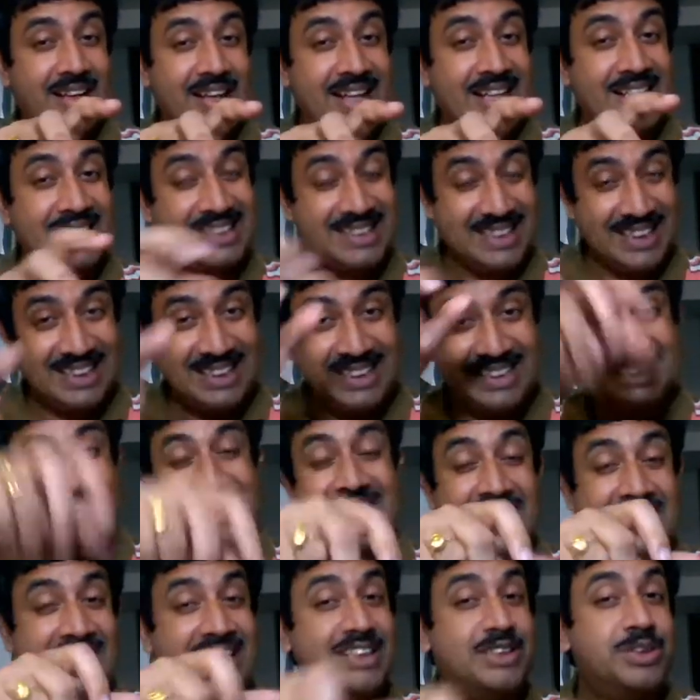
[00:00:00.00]
and then
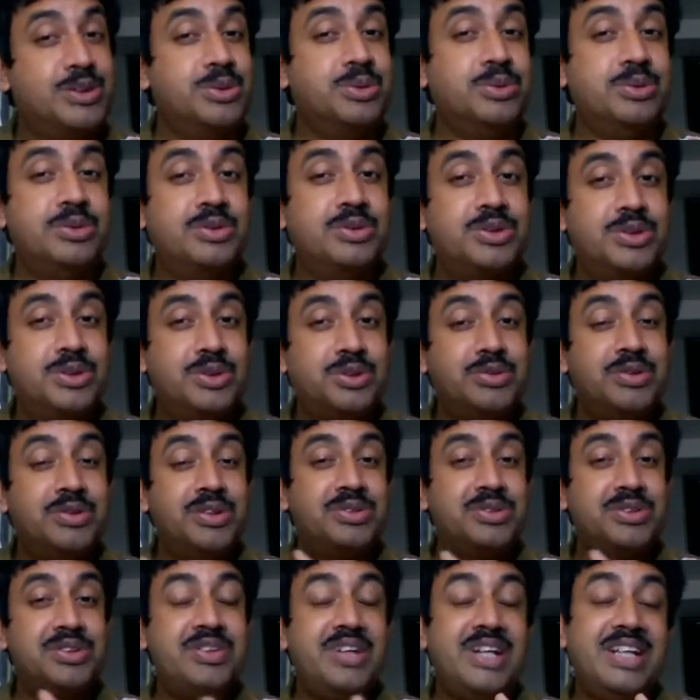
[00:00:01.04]
inside that two. So two
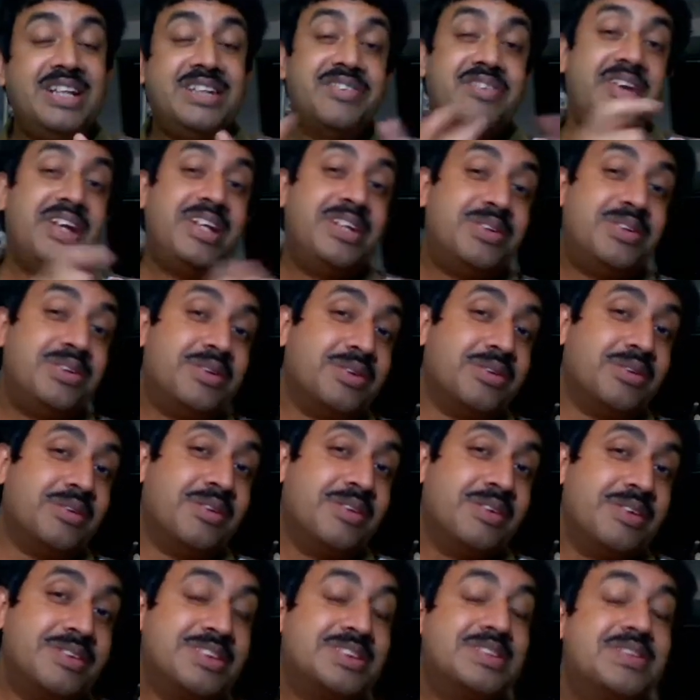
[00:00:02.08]
into three, three into two.
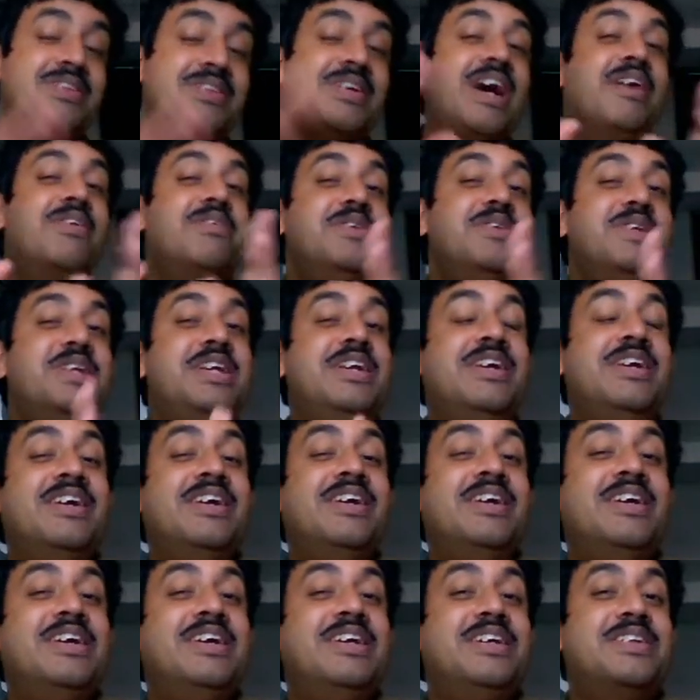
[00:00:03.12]
So we
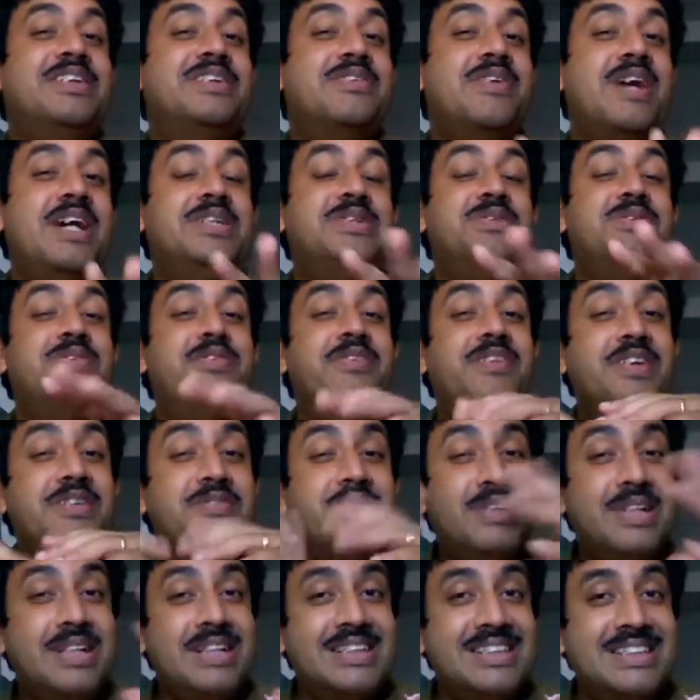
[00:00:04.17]
try to
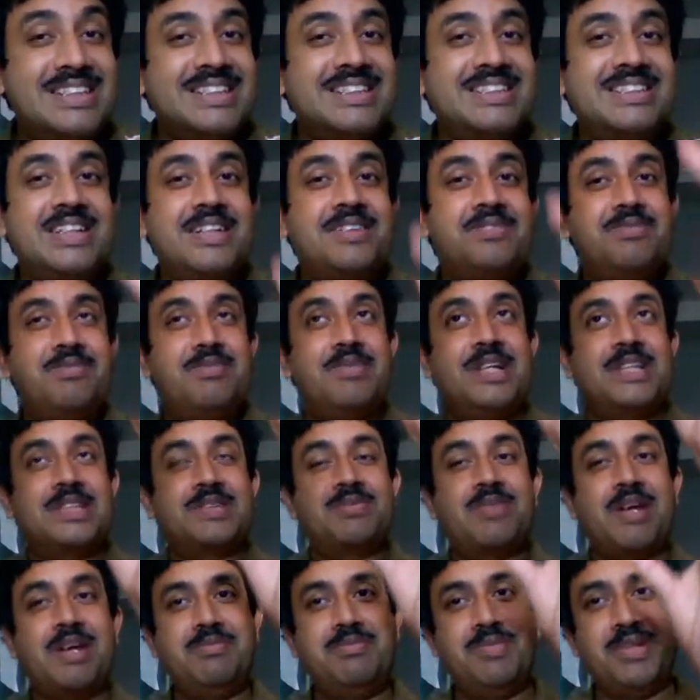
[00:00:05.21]
rebuild the
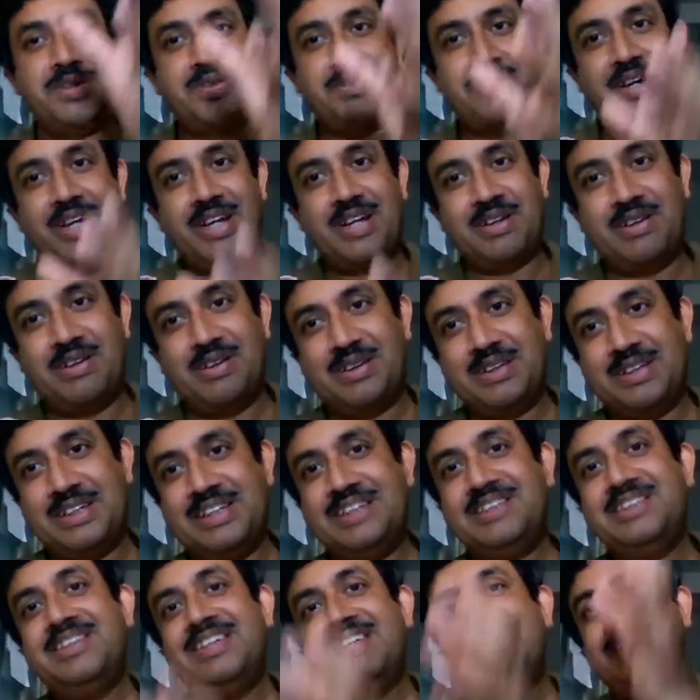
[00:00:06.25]
phase prime metric or
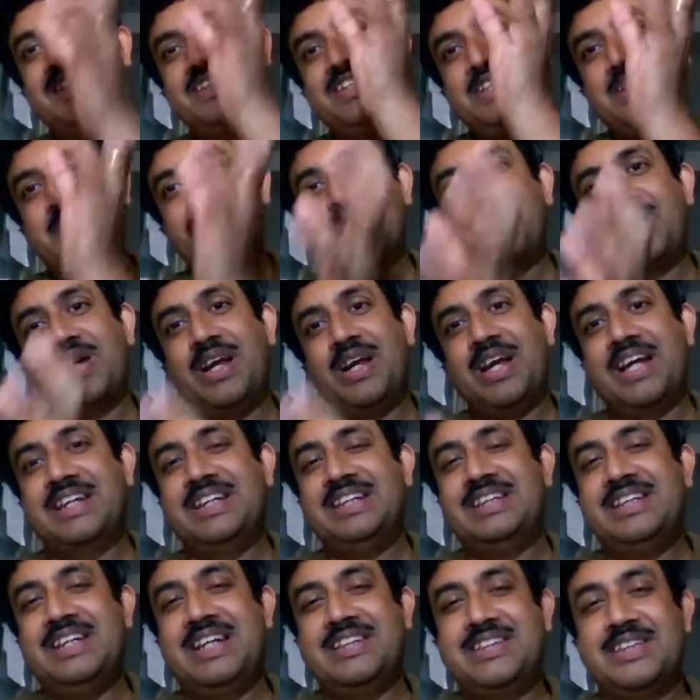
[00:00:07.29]
the temporal
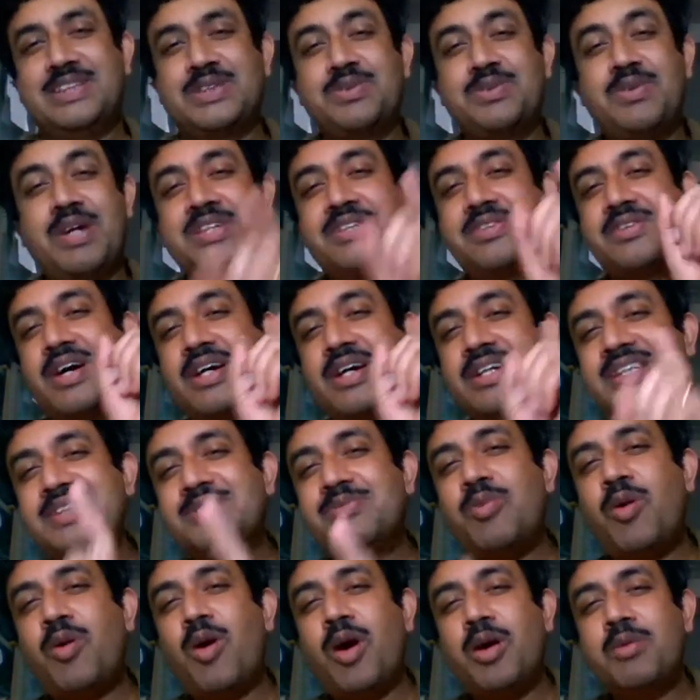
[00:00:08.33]
architecture. So I
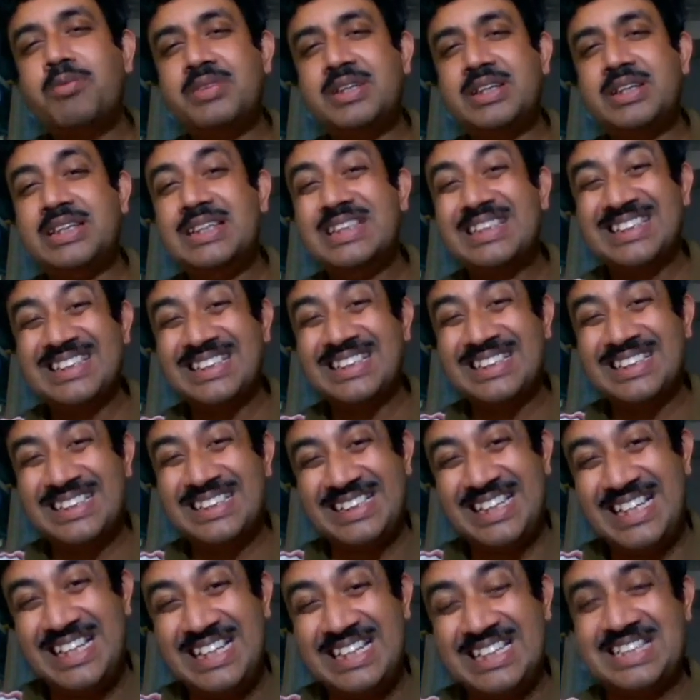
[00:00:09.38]
transform this
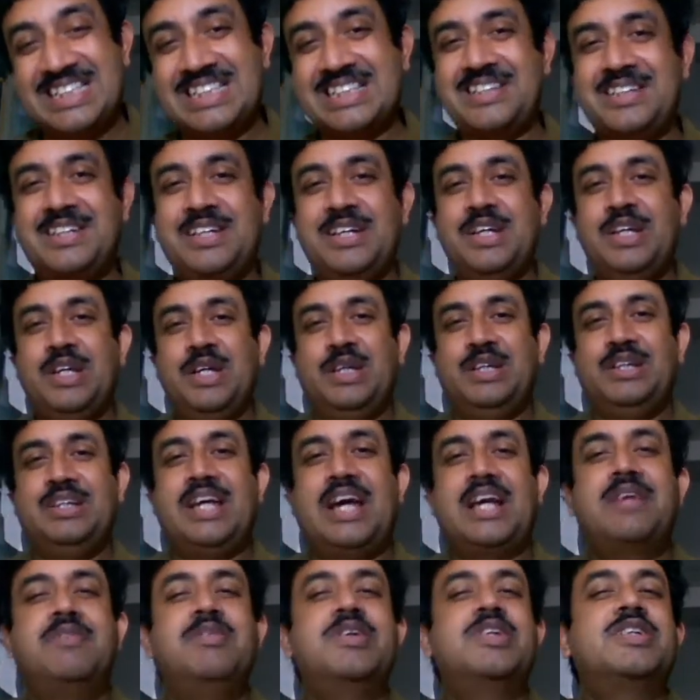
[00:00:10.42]
seed
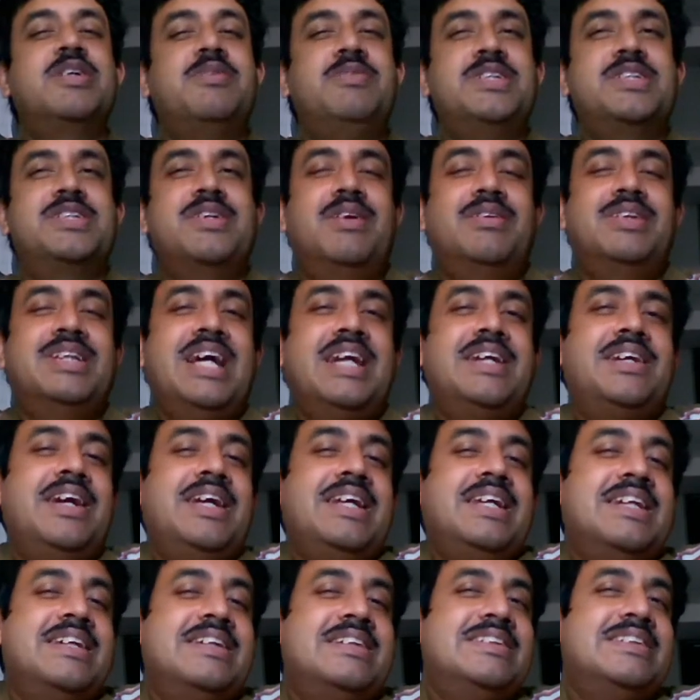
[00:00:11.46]
dynamics of a song that
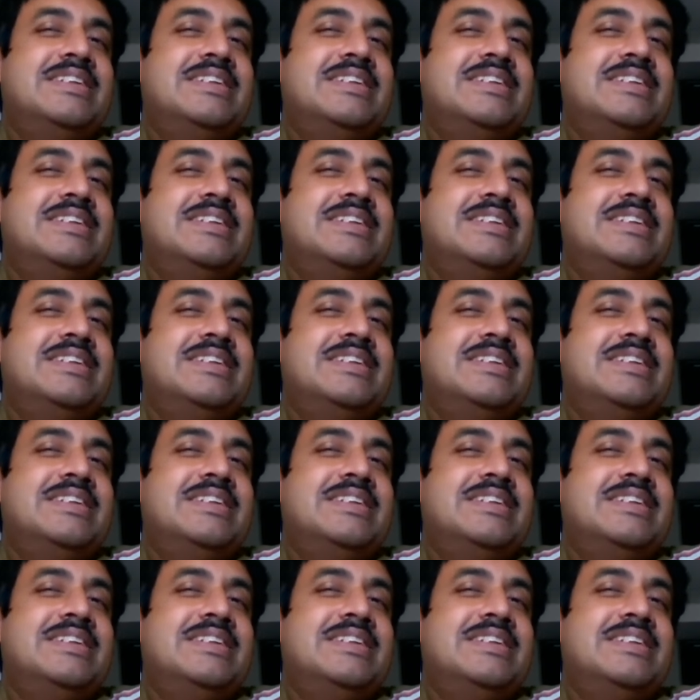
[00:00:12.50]
I